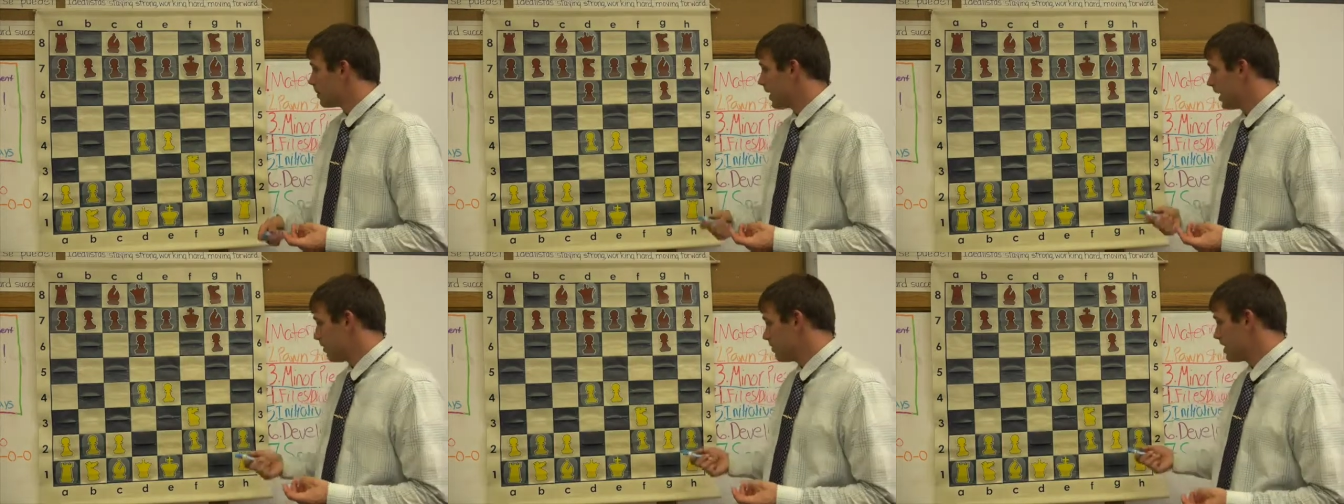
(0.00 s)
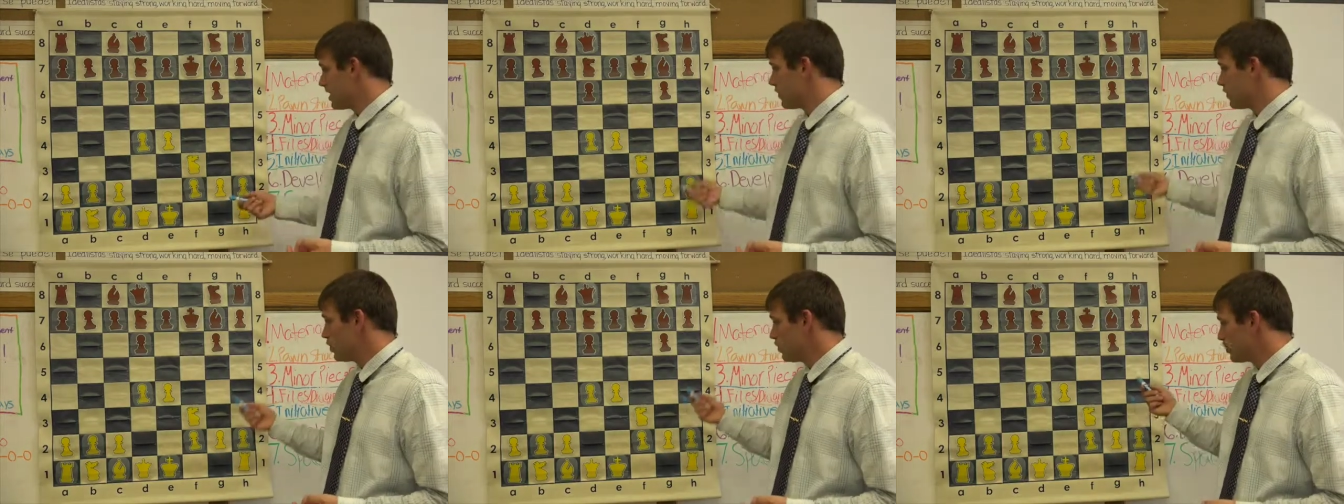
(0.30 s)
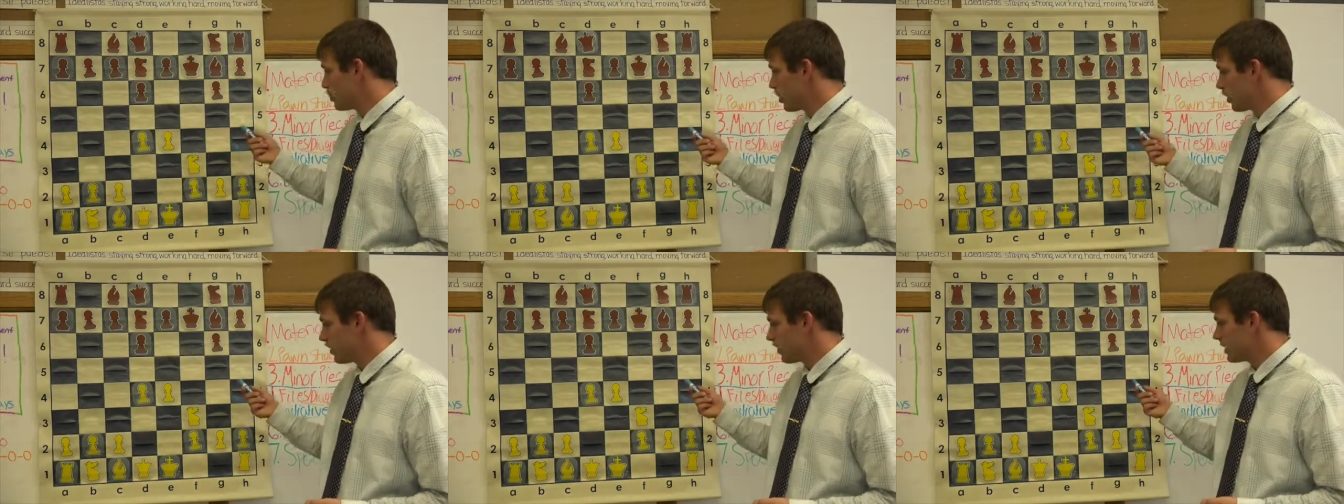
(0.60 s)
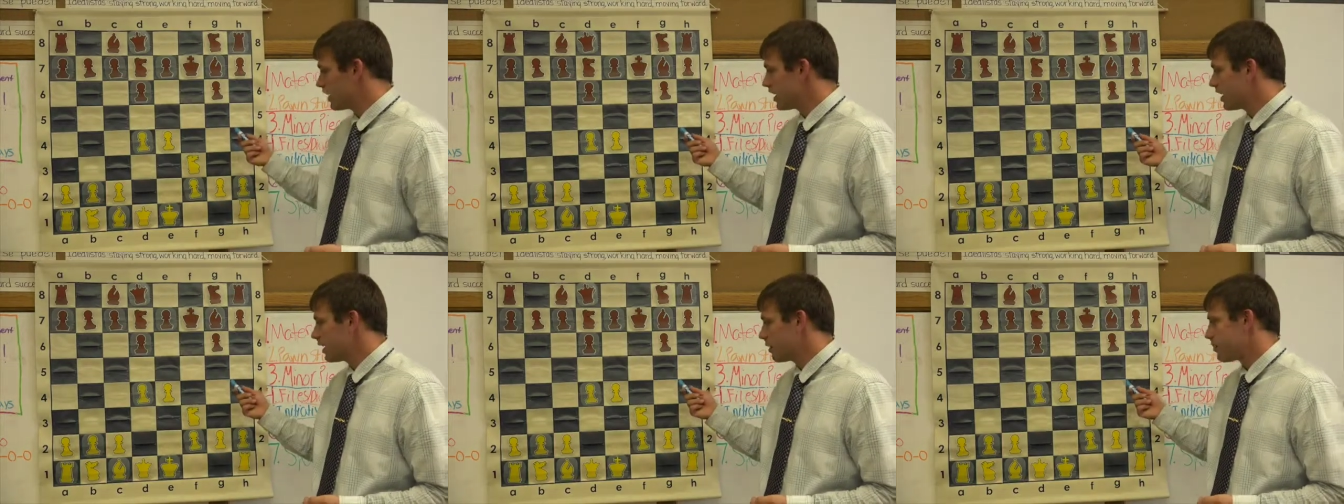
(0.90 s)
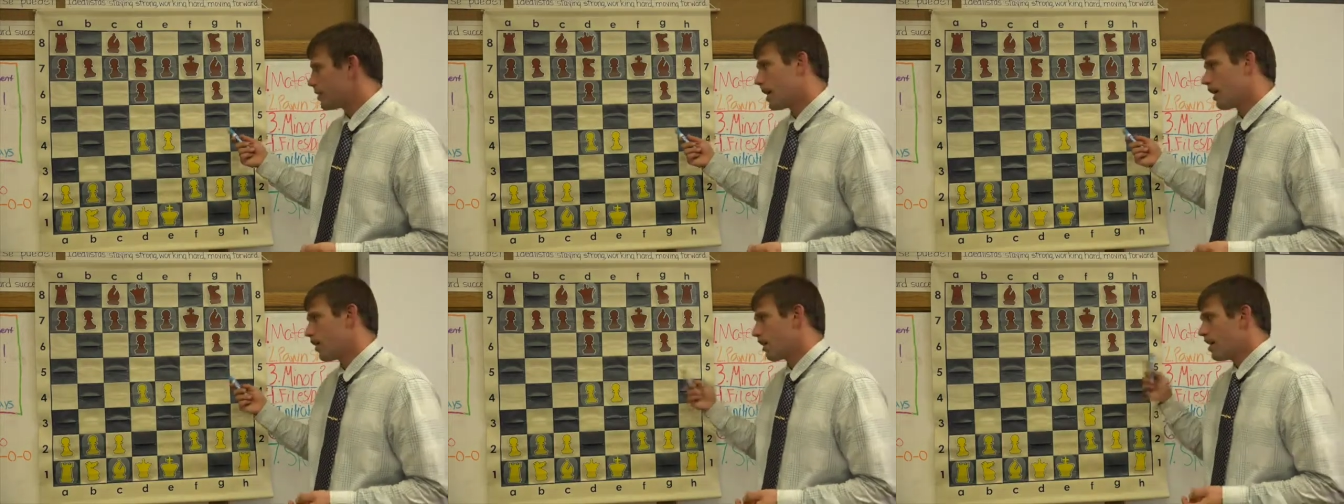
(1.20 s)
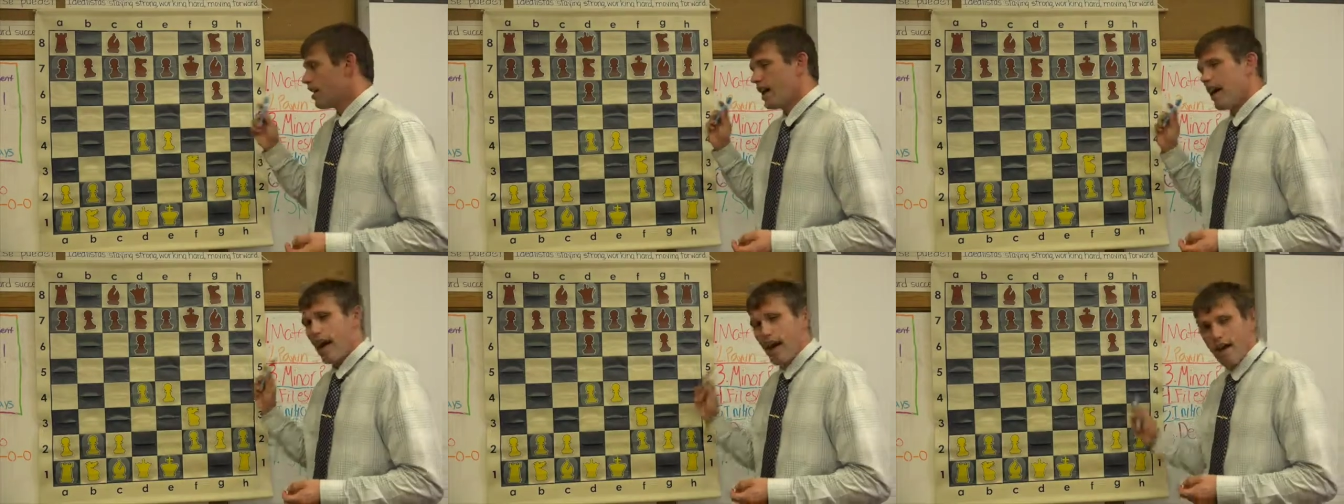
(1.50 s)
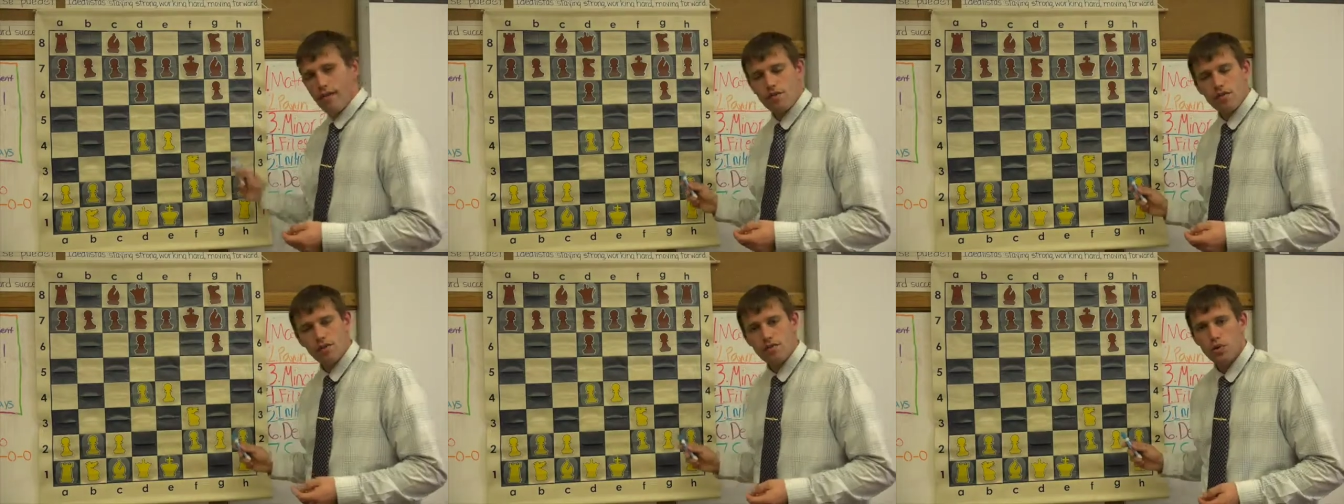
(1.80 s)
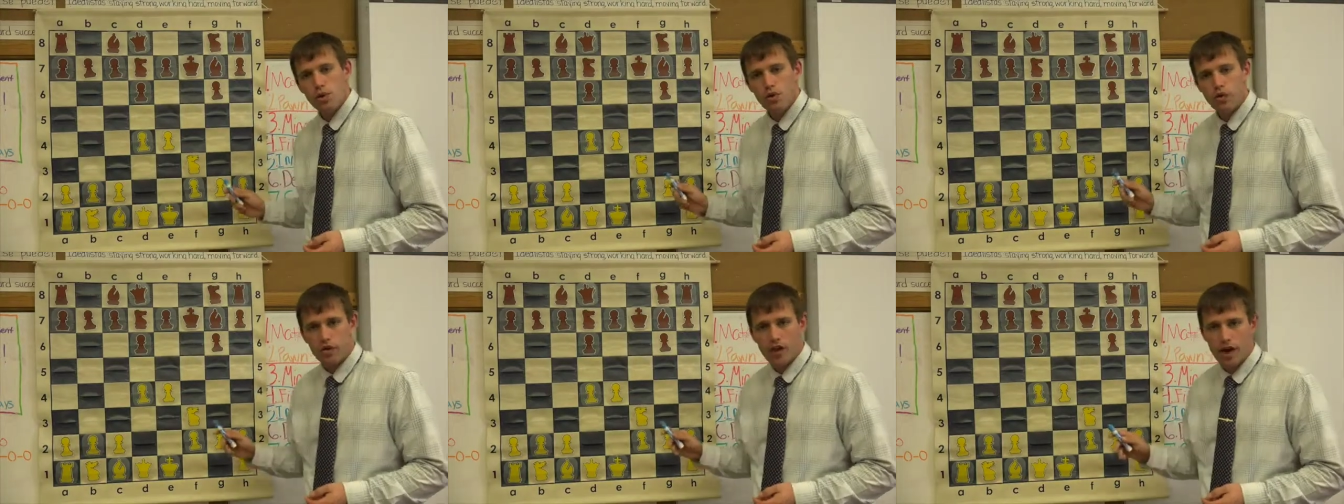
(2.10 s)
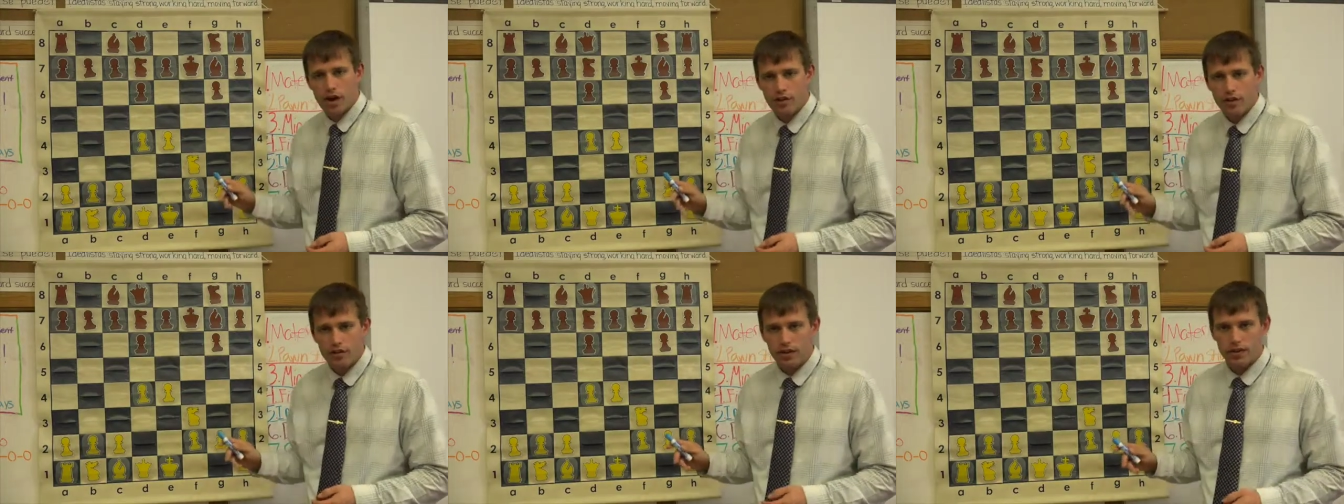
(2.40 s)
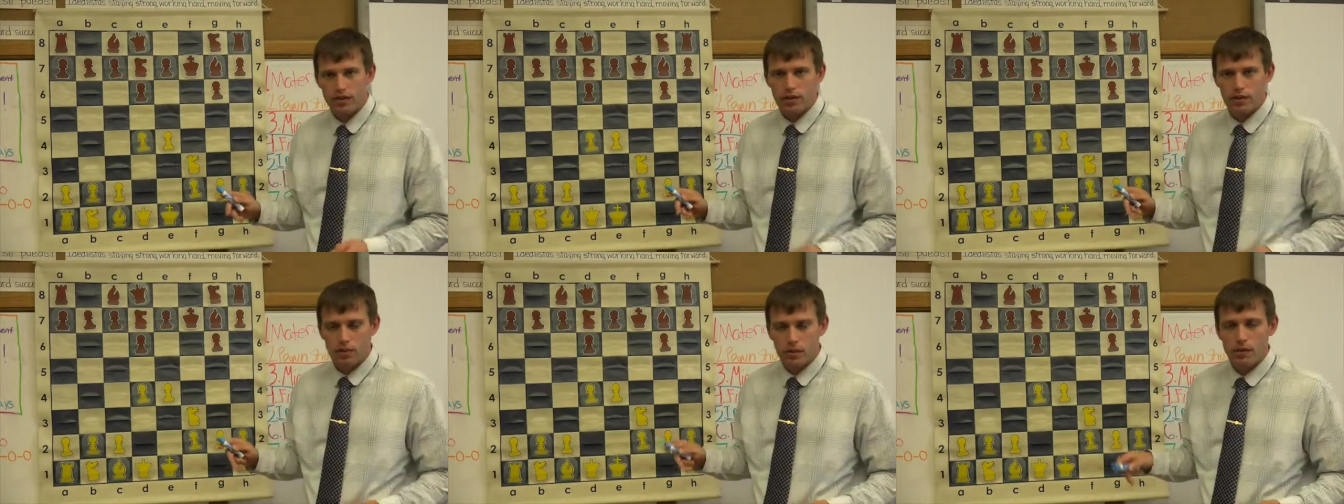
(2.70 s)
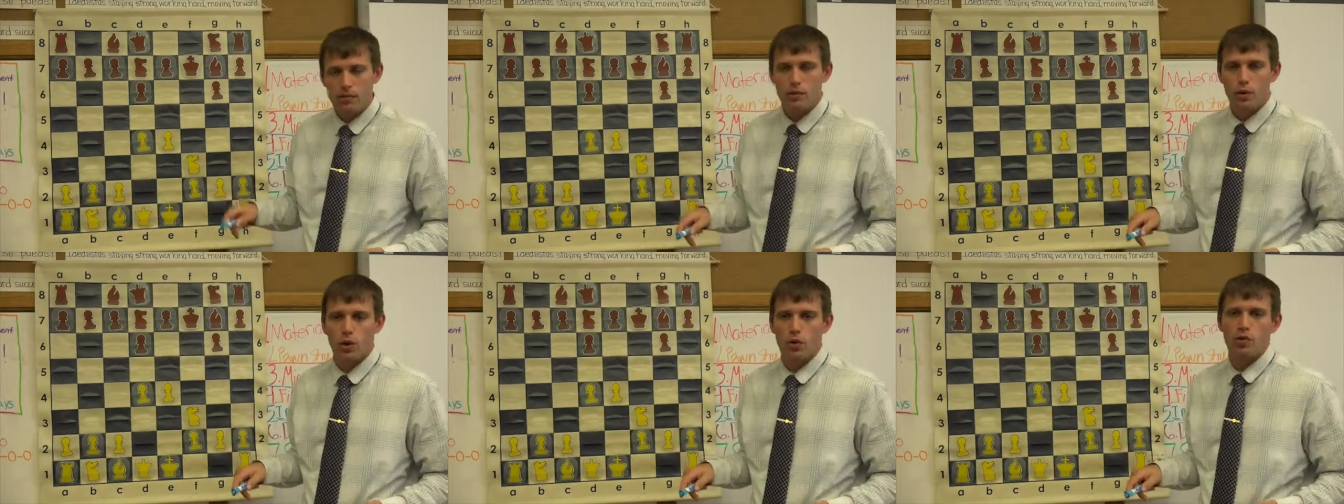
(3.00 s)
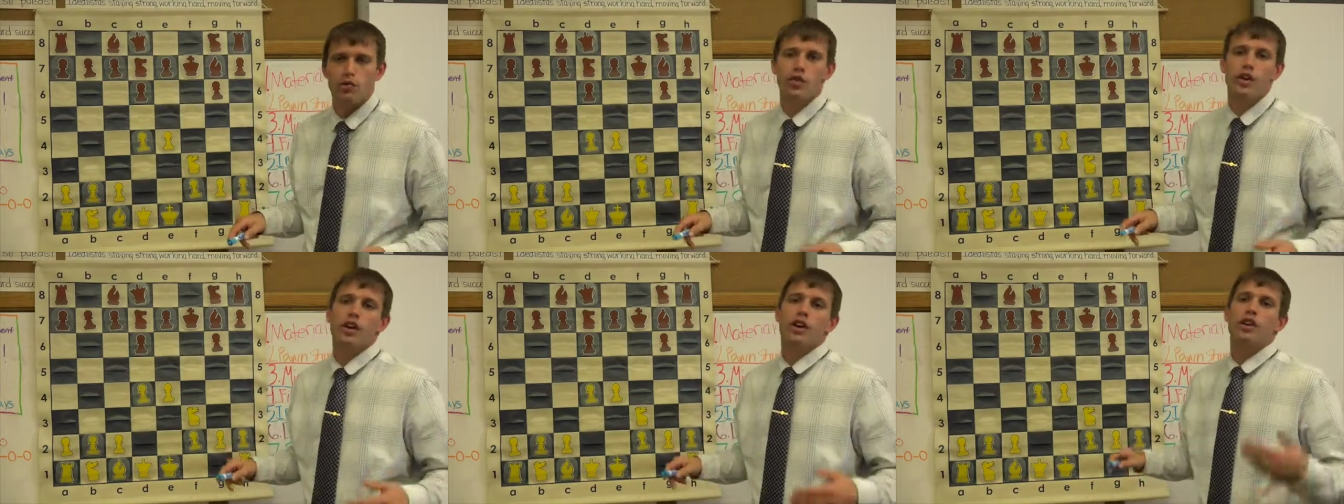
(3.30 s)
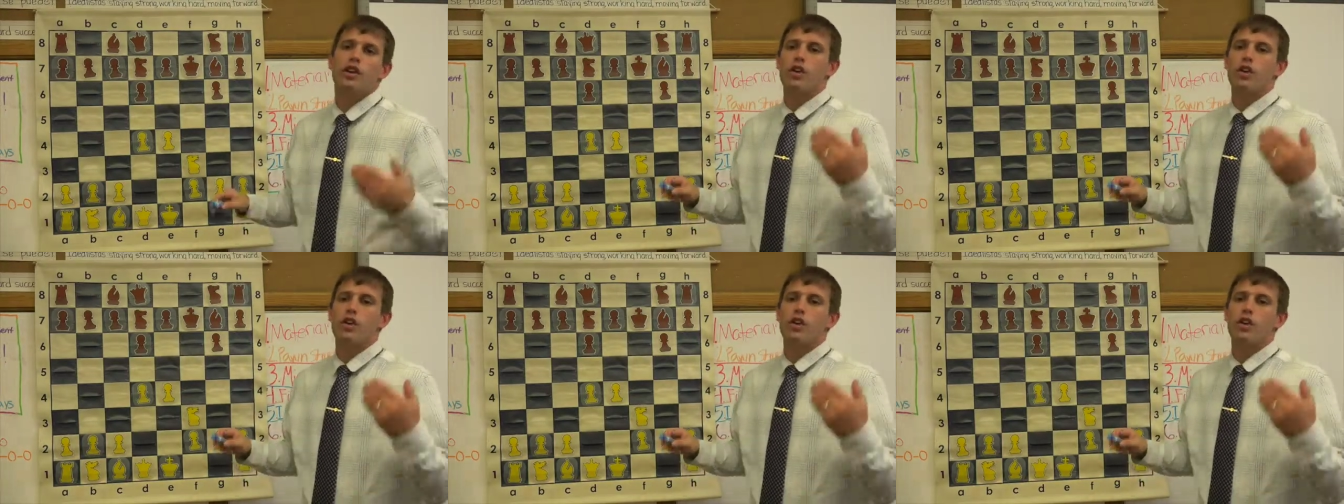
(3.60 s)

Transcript: but I mean, if you start thinking about every move, calculating 3 moves,